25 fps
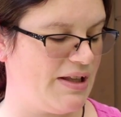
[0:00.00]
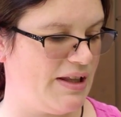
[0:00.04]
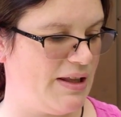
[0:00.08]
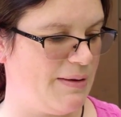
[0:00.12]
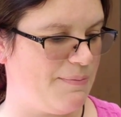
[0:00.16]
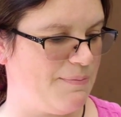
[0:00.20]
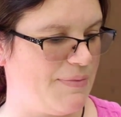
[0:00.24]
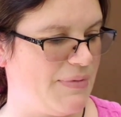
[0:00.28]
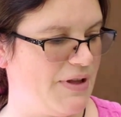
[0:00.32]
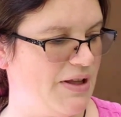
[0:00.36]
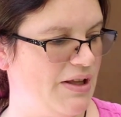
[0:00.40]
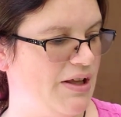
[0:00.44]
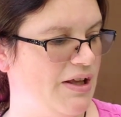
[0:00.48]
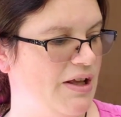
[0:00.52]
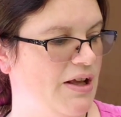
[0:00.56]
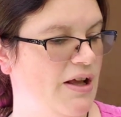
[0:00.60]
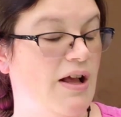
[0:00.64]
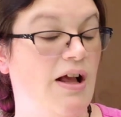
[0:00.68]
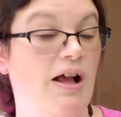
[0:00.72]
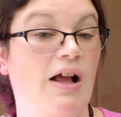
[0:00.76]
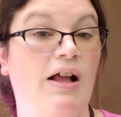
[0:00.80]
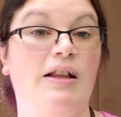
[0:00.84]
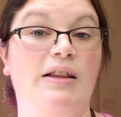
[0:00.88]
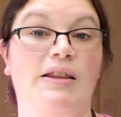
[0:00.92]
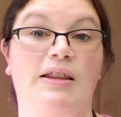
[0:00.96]
clip,
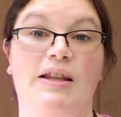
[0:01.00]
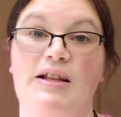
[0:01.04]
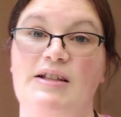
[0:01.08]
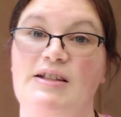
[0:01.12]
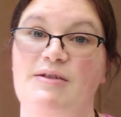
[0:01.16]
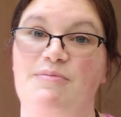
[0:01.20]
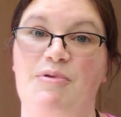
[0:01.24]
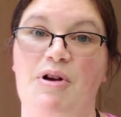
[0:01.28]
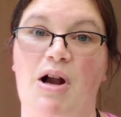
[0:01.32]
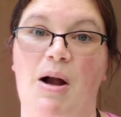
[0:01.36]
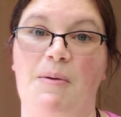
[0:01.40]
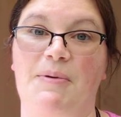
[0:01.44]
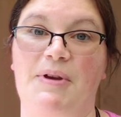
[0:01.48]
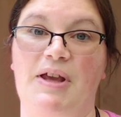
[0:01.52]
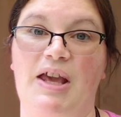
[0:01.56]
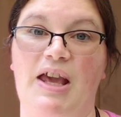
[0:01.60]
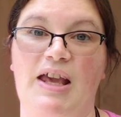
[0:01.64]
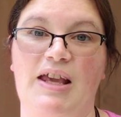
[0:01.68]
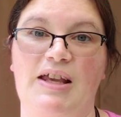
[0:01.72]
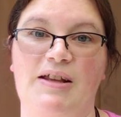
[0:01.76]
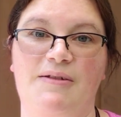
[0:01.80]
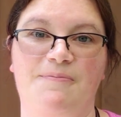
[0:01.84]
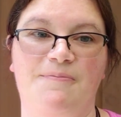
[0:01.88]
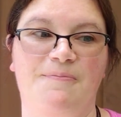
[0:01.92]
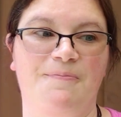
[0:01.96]
let's
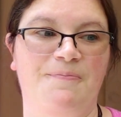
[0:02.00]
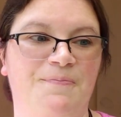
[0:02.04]
propagate.